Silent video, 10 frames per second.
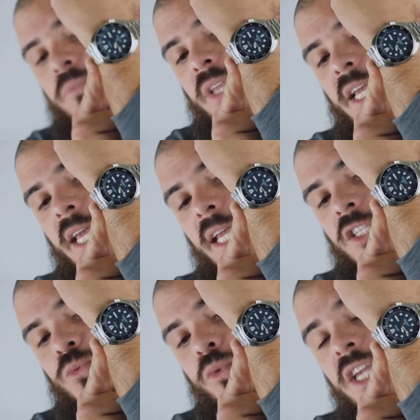
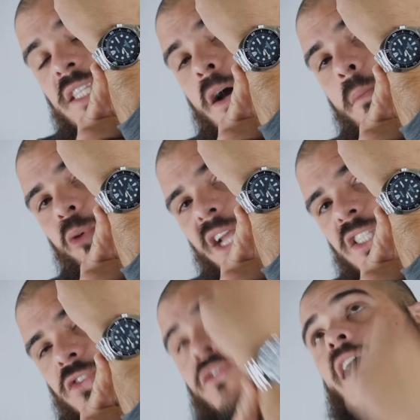its retail price
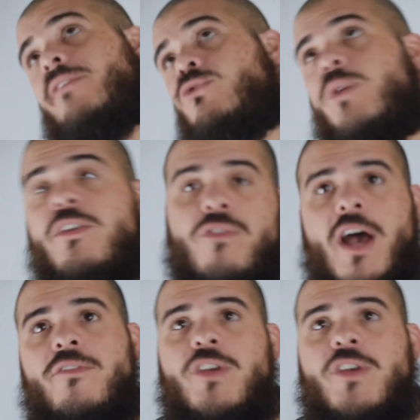is $525.